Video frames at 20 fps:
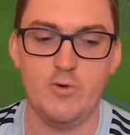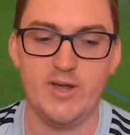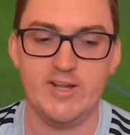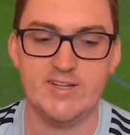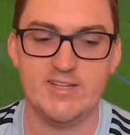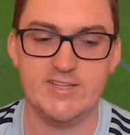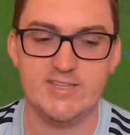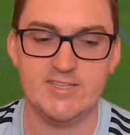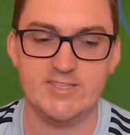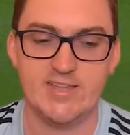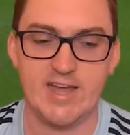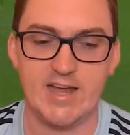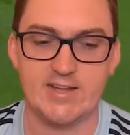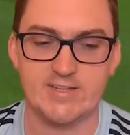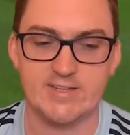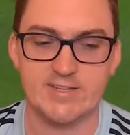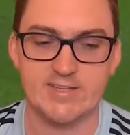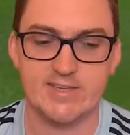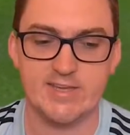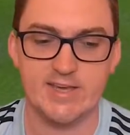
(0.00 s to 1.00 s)
we did
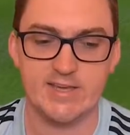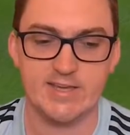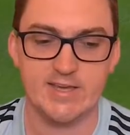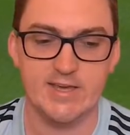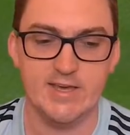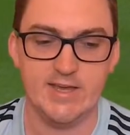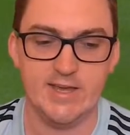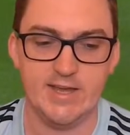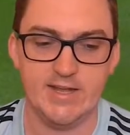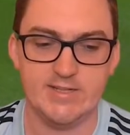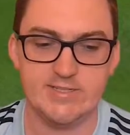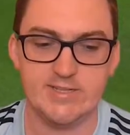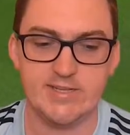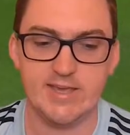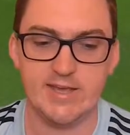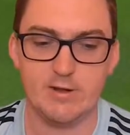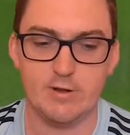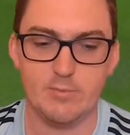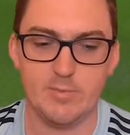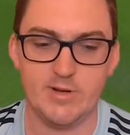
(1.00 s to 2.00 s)
start to kick into
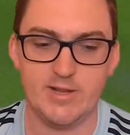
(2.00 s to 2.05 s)
gear.